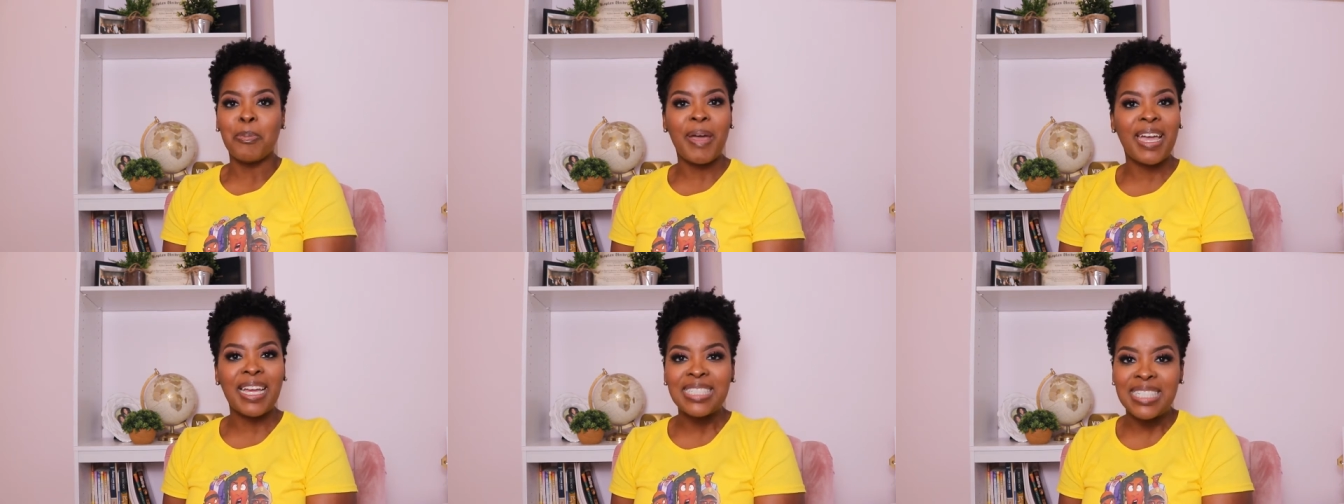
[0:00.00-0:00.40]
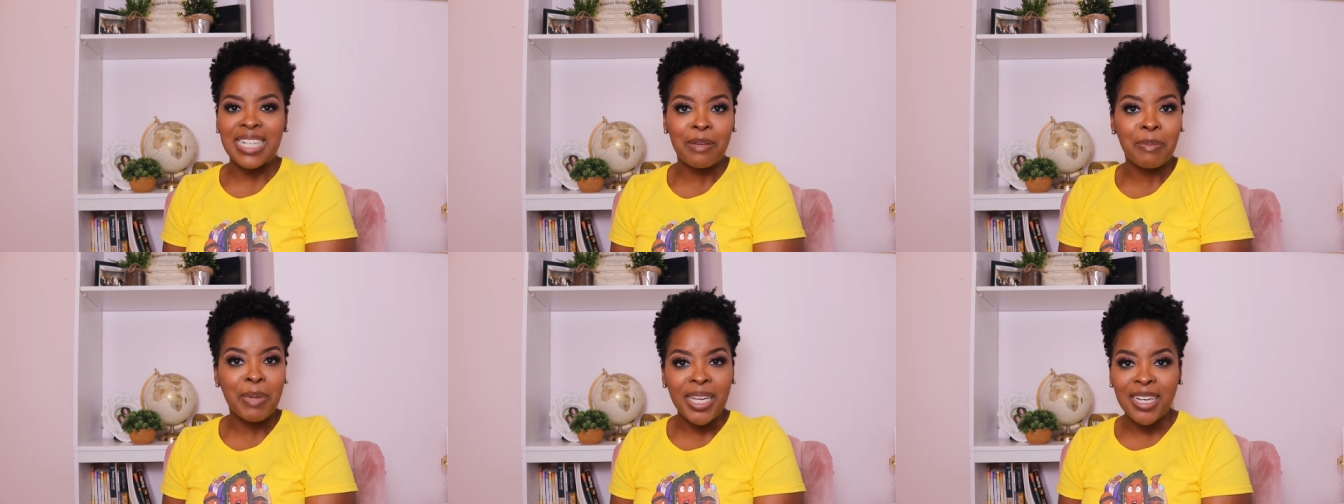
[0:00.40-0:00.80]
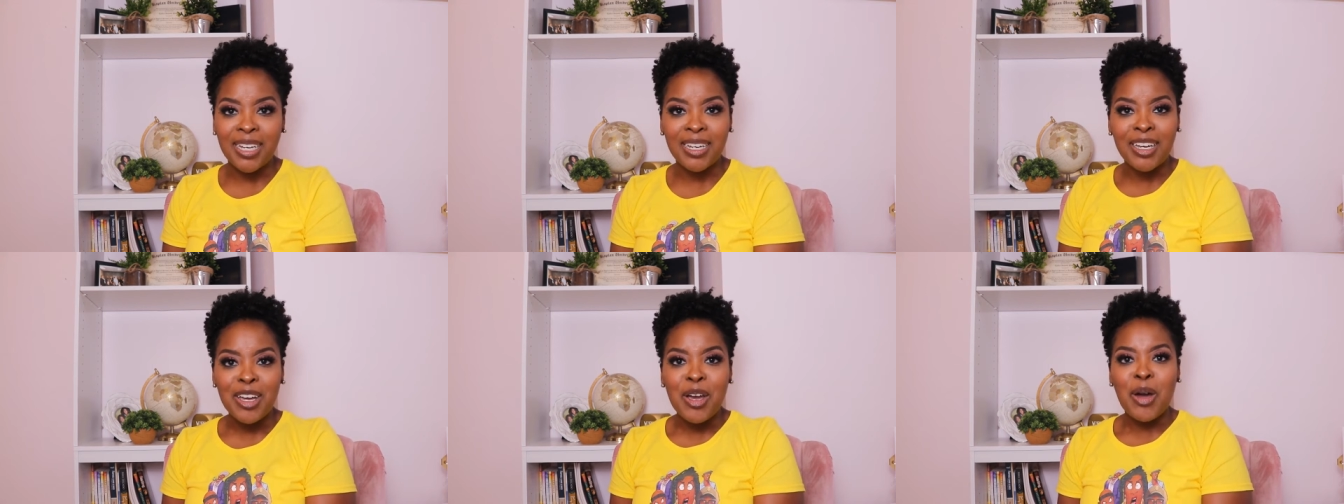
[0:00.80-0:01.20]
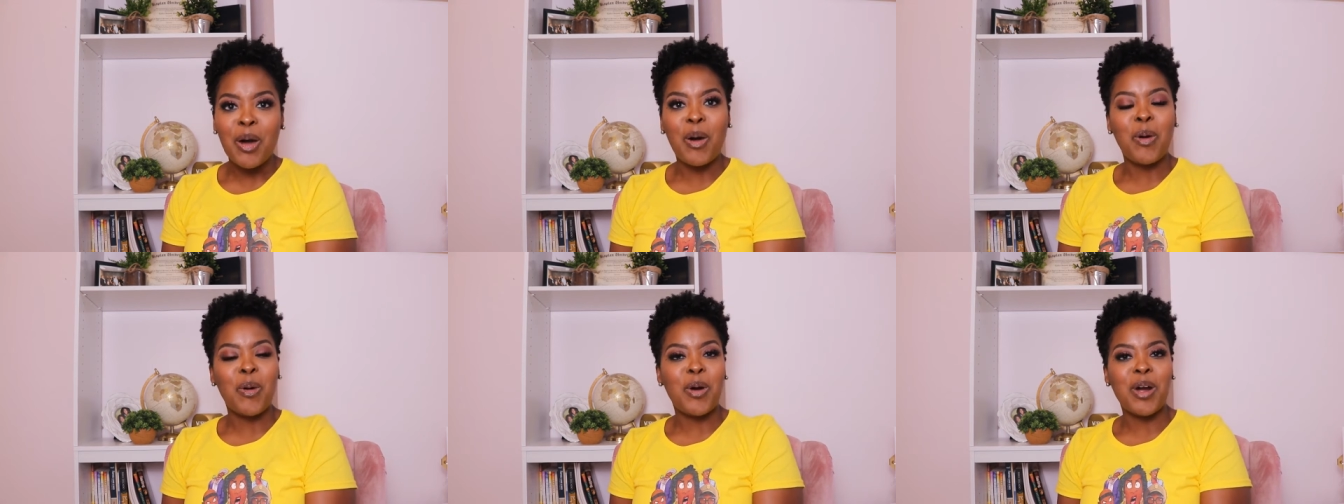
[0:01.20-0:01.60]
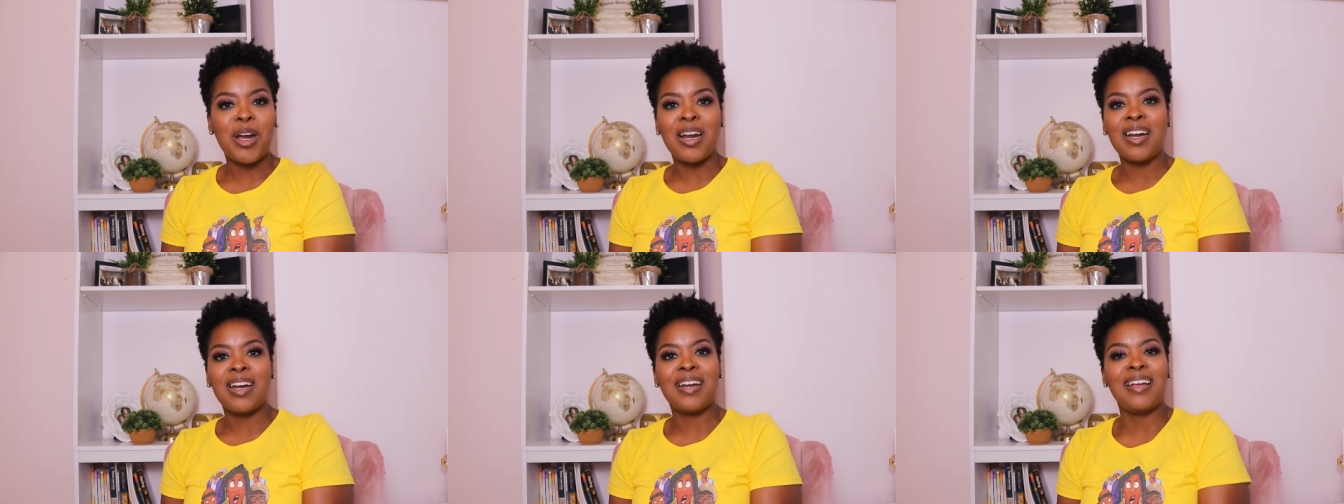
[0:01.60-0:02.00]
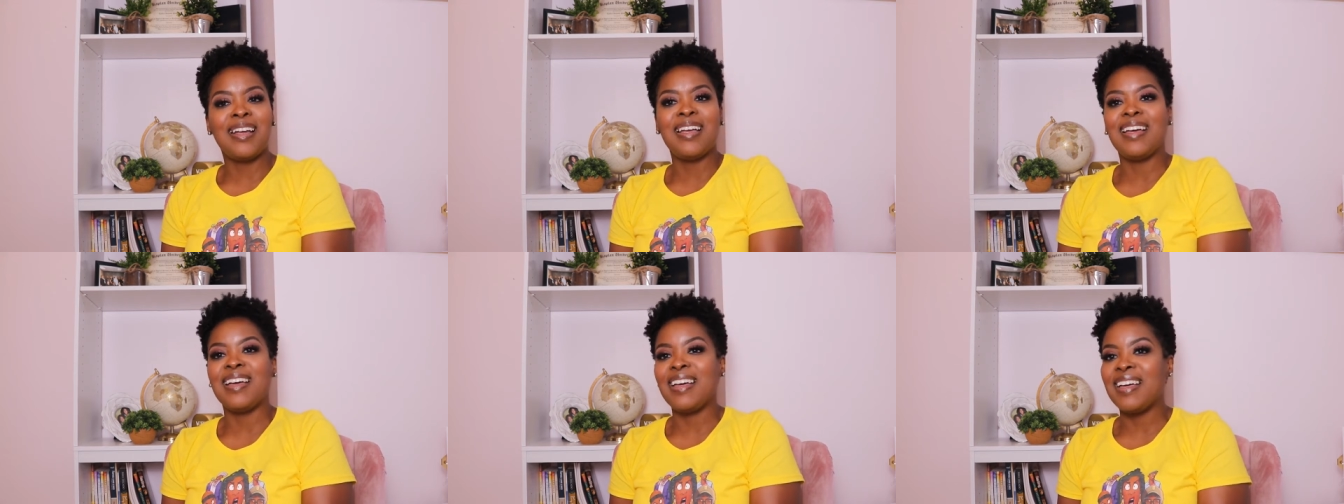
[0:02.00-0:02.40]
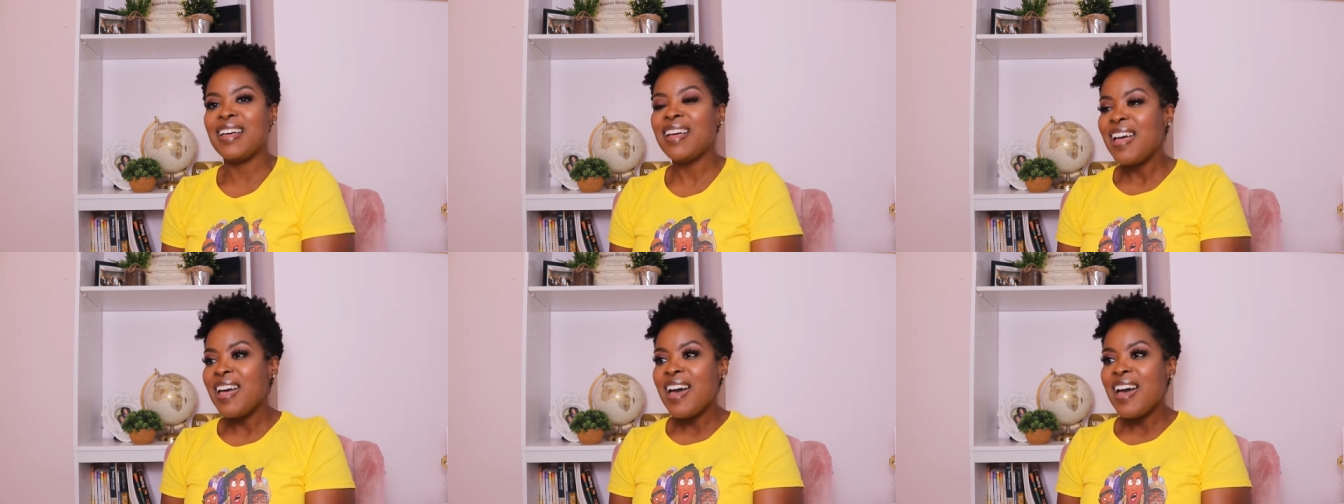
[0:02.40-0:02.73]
pandemic, or an